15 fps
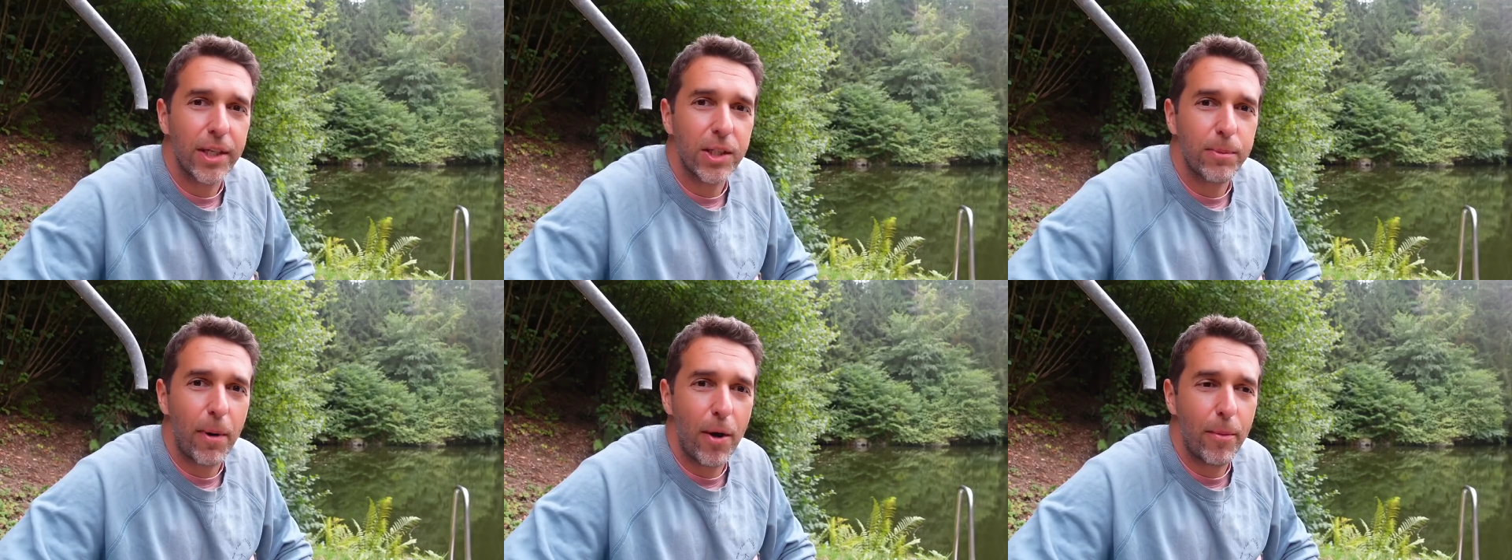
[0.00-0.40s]

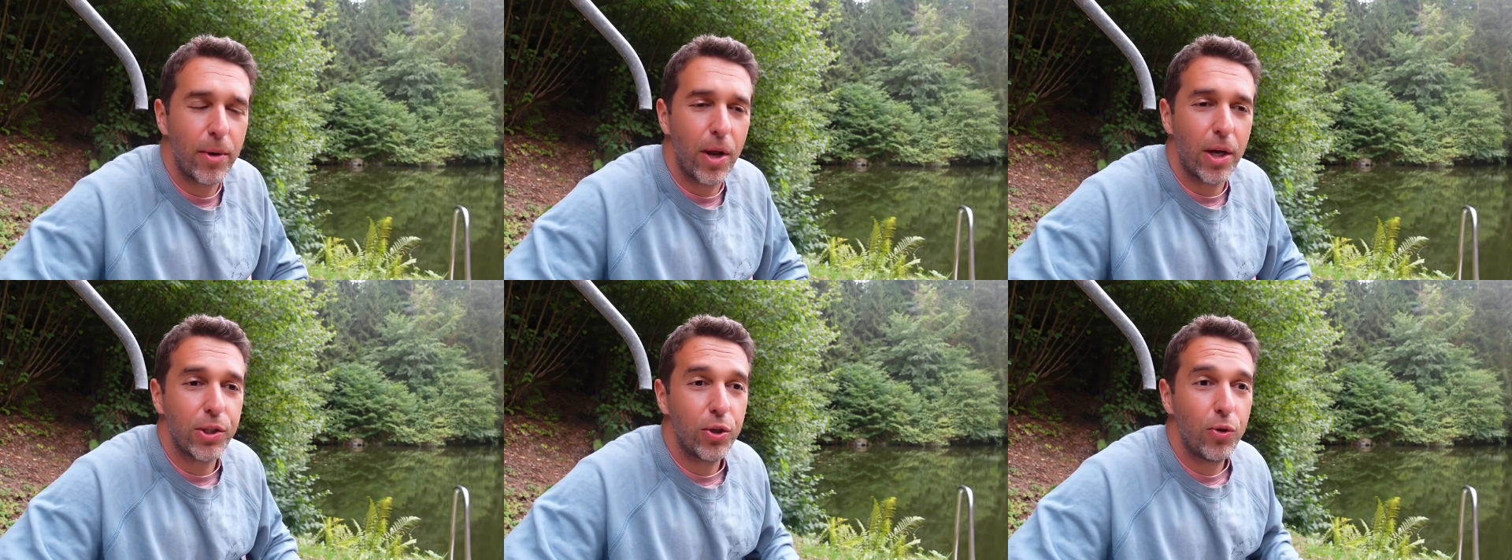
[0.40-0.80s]
experiment.
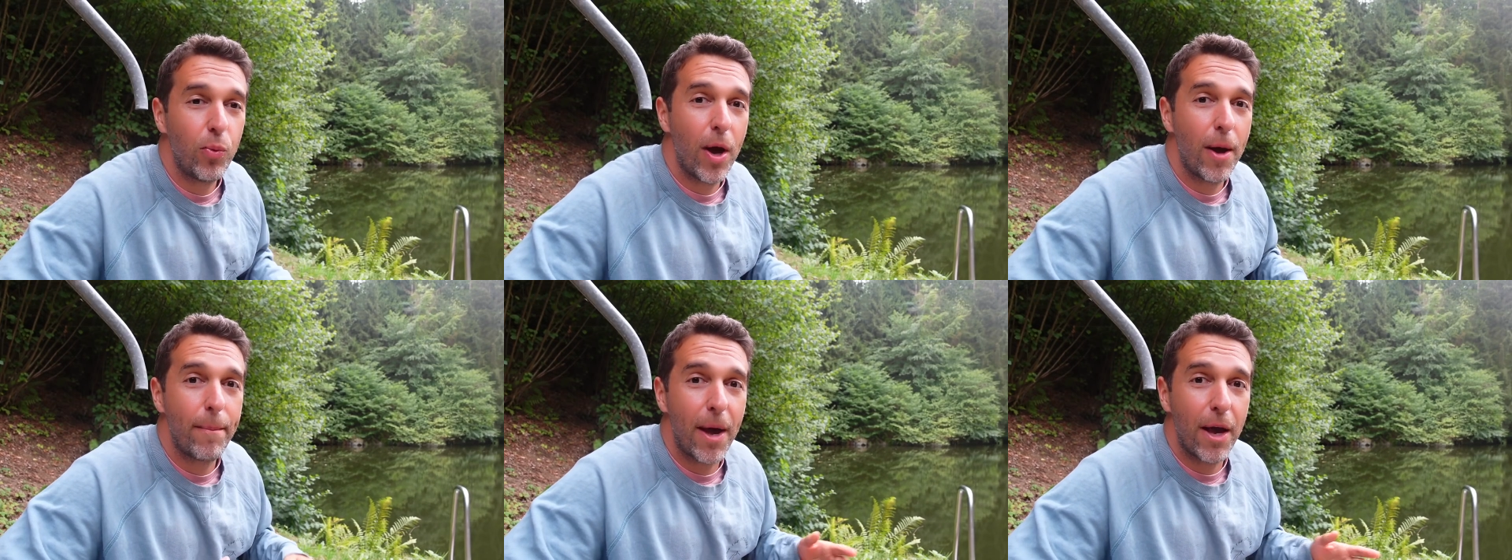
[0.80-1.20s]
I do
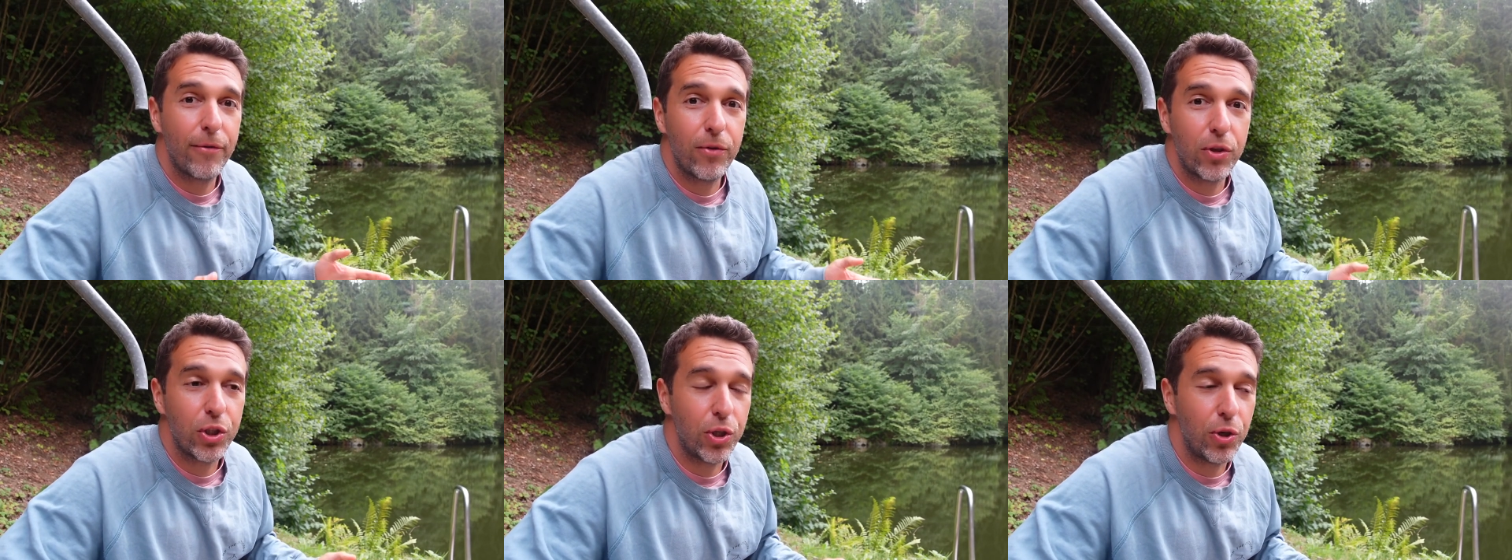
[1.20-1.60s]
wear
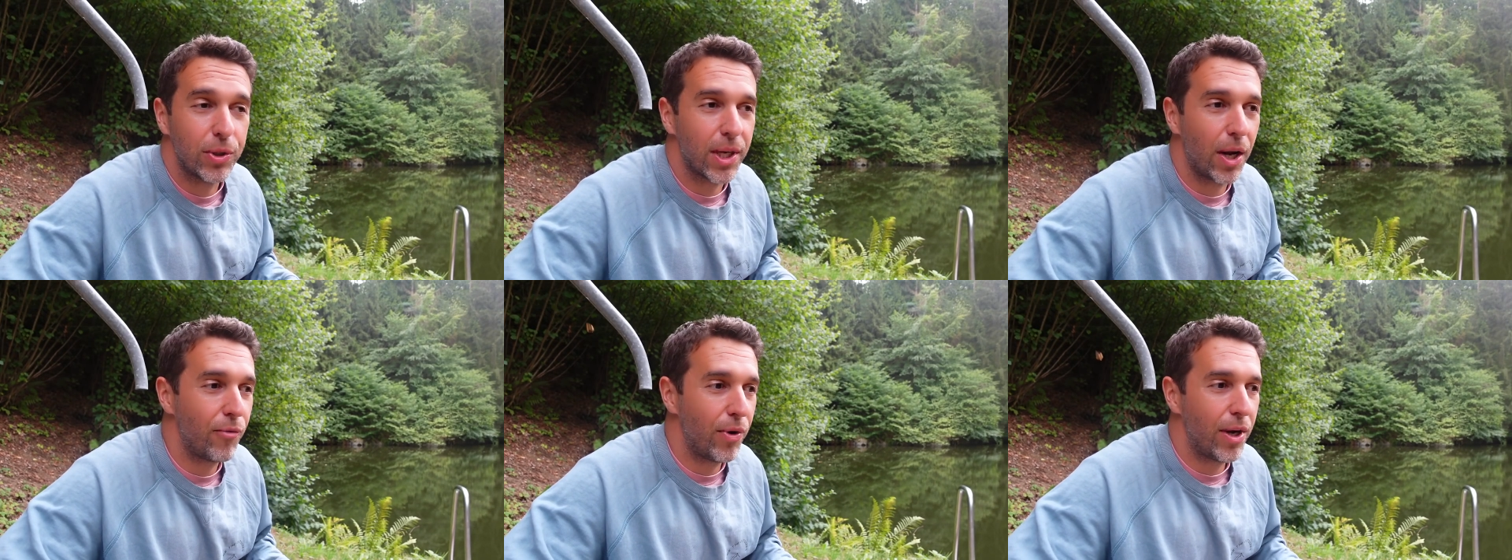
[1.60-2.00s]
barefoot shoes
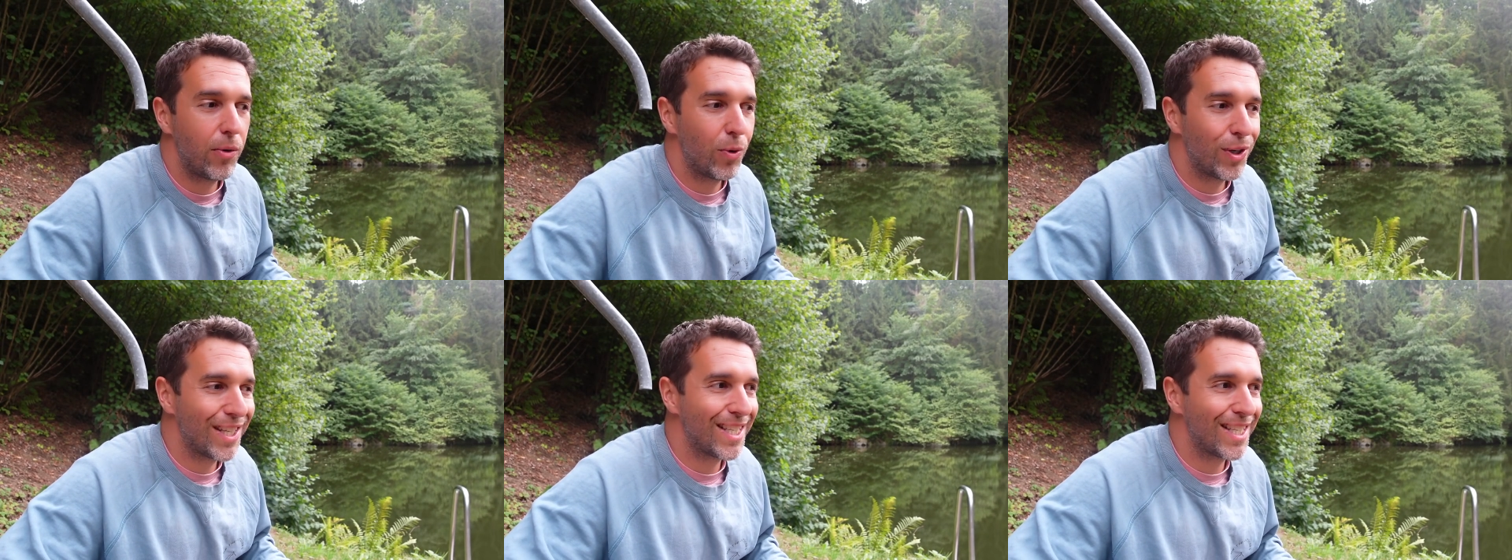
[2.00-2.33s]
and I really wanted to